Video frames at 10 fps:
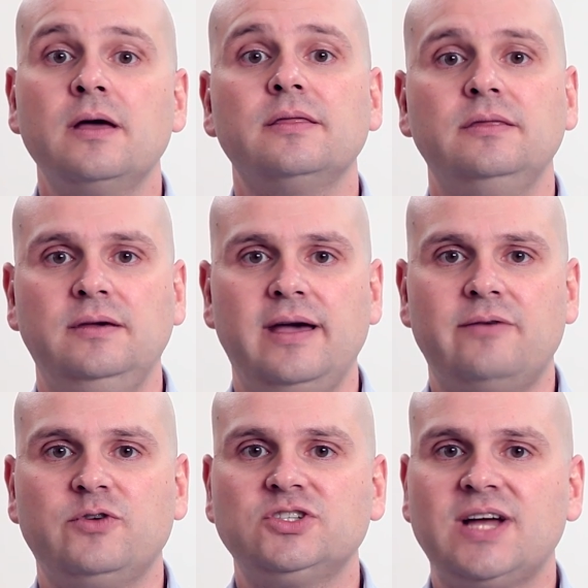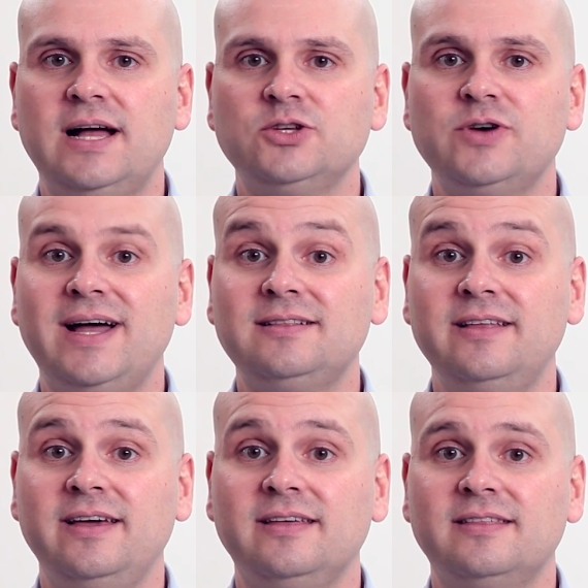The average contract
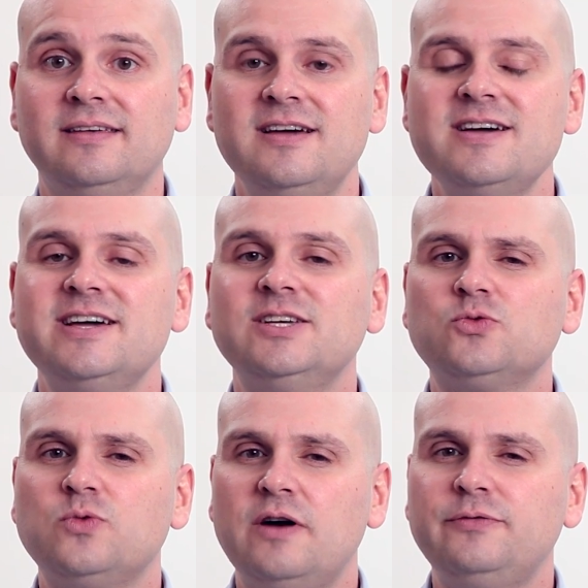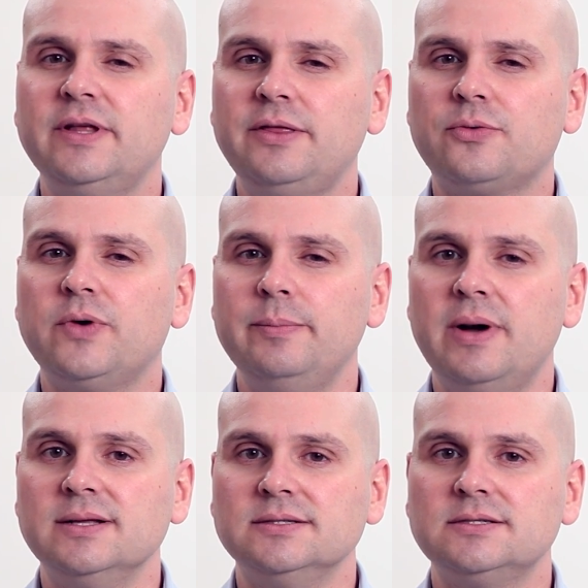length is roughly 3
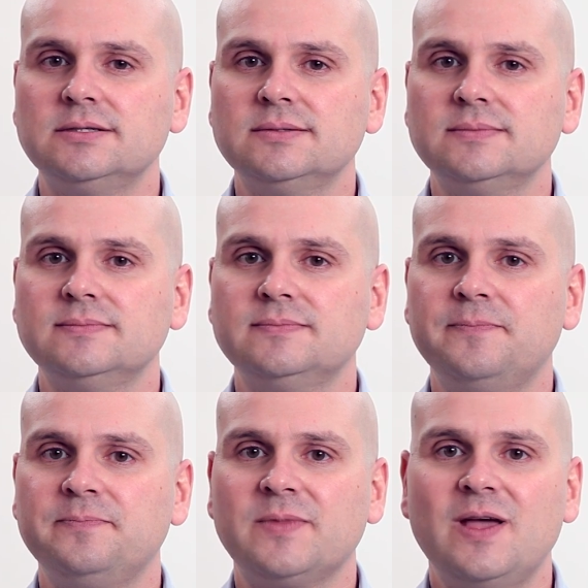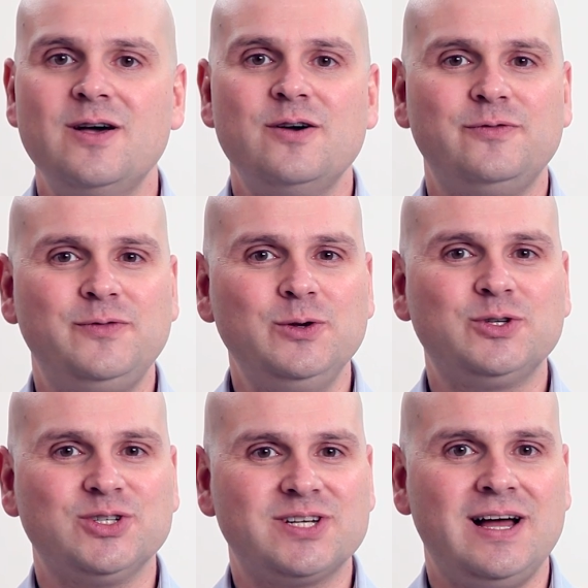months.
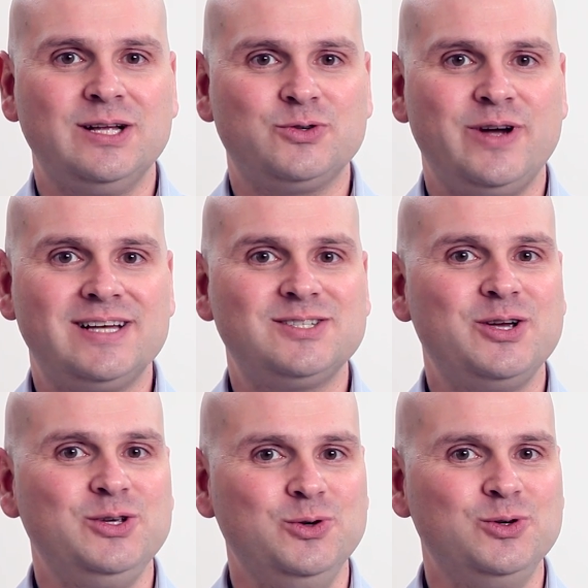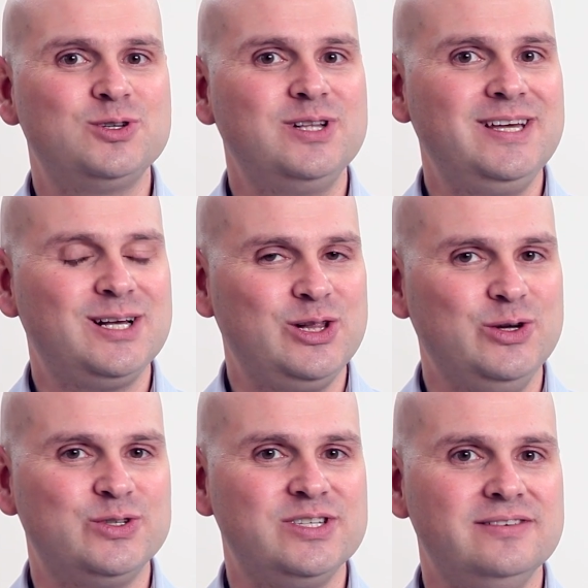Futures contracts are usually
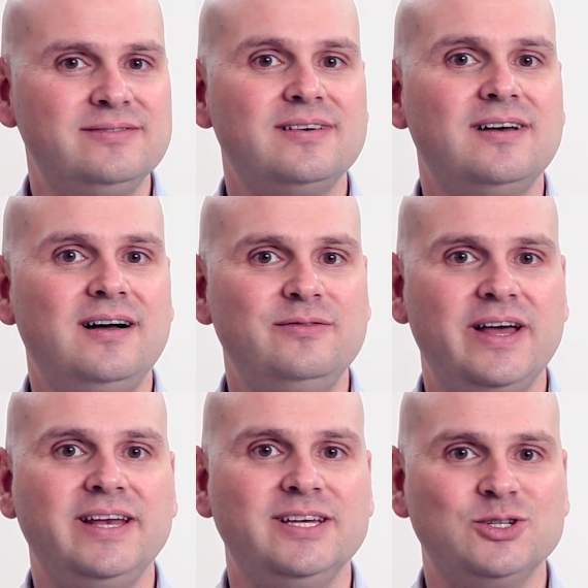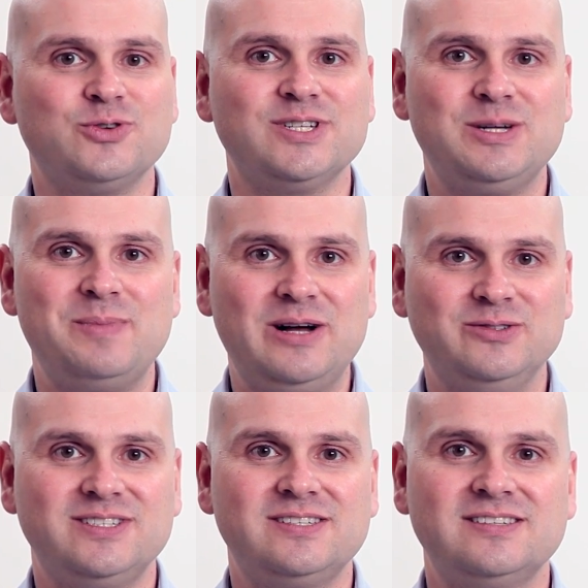inclusive of any interest
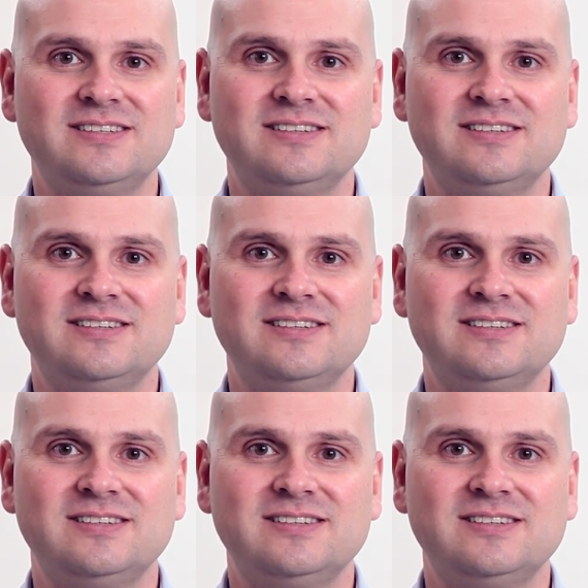amounts.